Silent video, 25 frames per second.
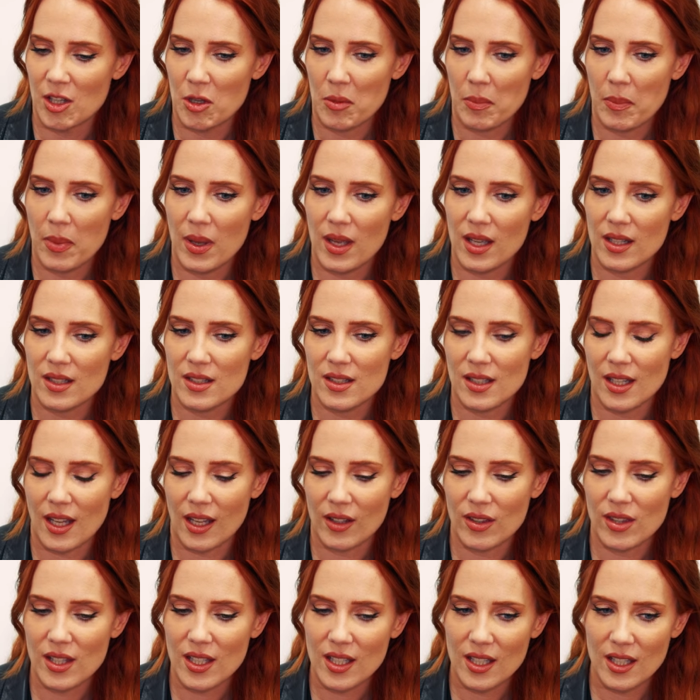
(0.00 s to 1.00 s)
But
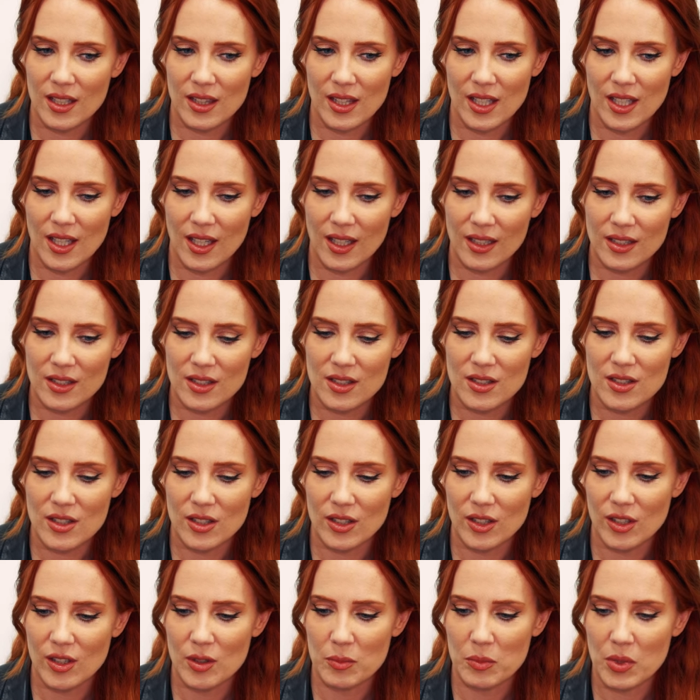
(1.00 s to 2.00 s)
I think in the end,
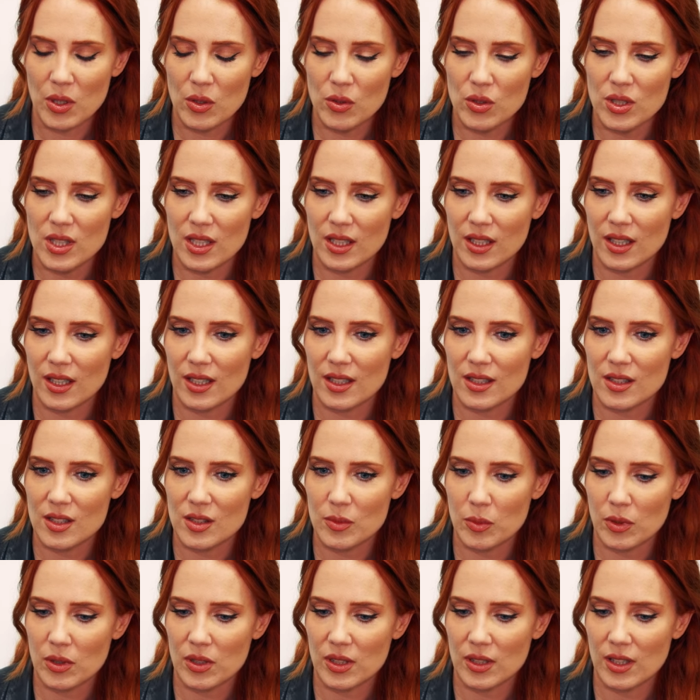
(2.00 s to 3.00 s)
still the music
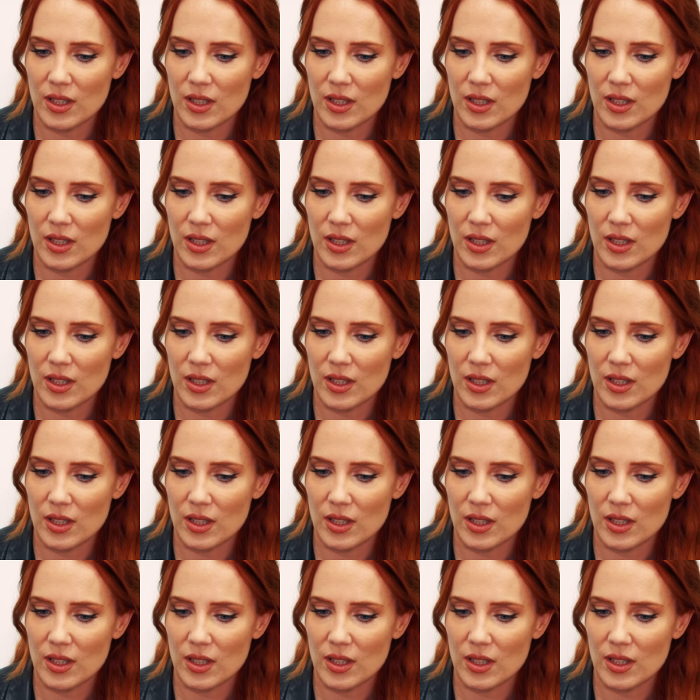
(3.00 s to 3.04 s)
is what